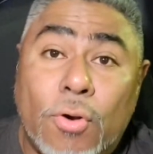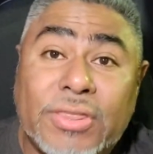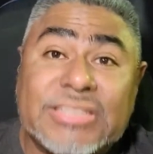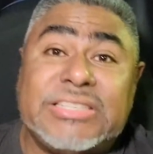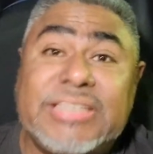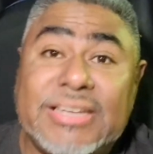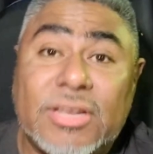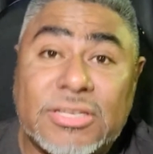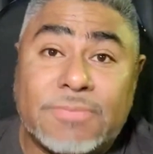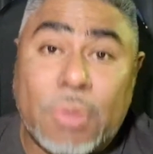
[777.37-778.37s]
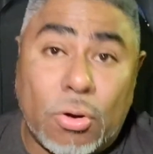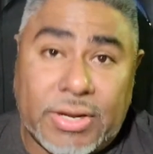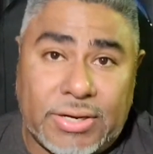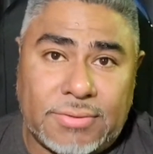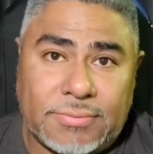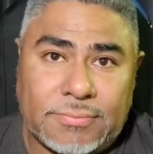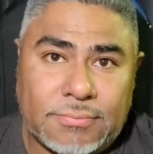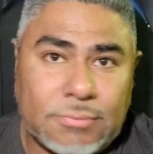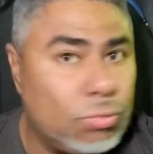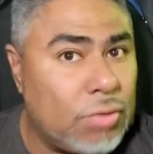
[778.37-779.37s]
the seal is broken.
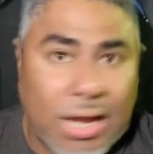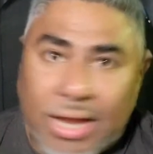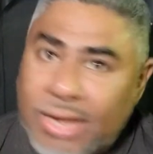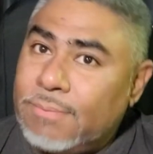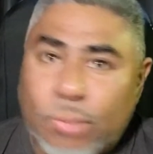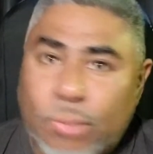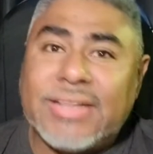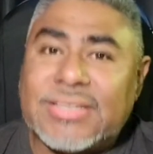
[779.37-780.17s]
Do not break the